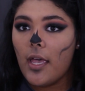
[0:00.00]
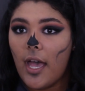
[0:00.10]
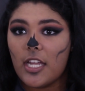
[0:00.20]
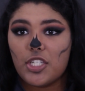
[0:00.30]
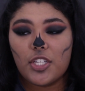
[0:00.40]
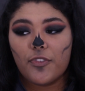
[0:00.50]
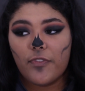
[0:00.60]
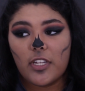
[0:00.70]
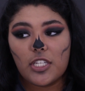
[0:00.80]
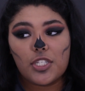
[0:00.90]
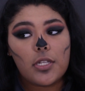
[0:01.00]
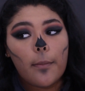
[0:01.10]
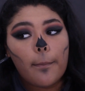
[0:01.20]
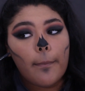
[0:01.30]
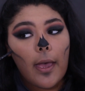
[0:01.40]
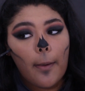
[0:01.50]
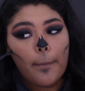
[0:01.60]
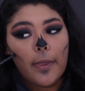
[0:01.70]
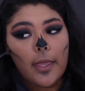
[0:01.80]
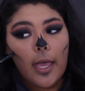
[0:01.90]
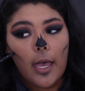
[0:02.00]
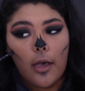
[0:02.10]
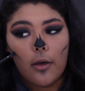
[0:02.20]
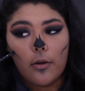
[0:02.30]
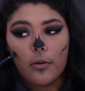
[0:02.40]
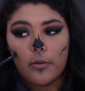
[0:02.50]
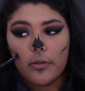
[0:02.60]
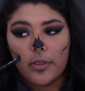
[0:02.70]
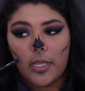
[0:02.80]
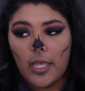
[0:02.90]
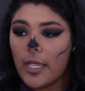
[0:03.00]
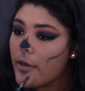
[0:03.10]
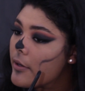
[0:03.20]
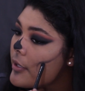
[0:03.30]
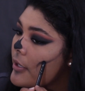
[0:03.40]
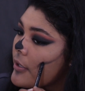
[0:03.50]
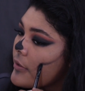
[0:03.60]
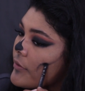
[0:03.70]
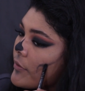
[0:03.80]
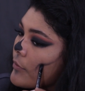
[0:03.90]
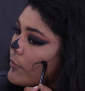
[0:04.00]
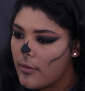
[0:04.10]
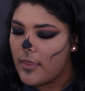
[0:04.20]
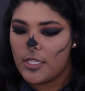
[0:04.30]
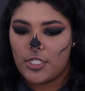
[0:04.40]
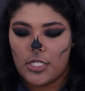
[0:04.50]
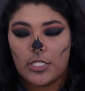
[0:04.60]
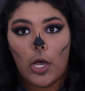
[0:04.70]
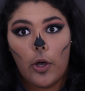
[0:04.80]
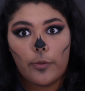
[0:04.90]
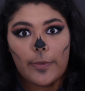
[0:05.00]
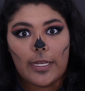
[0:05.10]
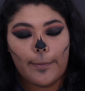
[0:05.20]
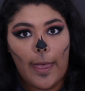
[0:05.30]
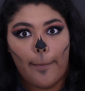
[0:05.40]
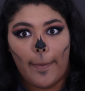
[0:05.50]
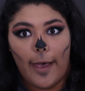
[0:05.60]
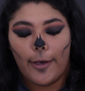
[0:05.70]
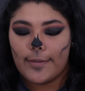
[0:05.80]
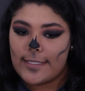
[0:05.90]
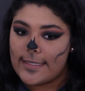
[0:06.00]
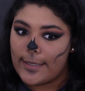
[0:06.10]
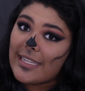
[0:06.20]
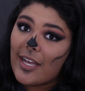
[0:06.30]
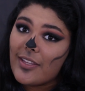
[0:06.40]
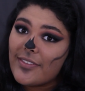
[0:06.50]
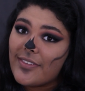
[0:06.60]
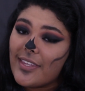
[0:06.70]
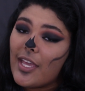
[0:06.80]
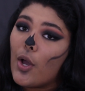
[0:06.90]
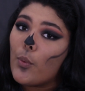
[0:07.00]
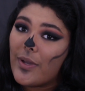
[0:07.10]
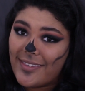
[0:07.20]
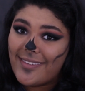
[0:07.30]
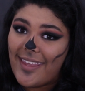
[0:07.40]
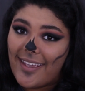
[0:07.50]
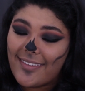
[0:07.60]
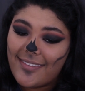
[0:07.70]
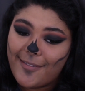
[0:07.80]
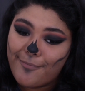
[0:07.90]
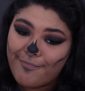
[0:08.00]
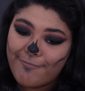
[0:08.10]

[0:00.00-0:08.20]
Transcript: I just finished mapping out the areas that she told me to map out, so now let's see what's next.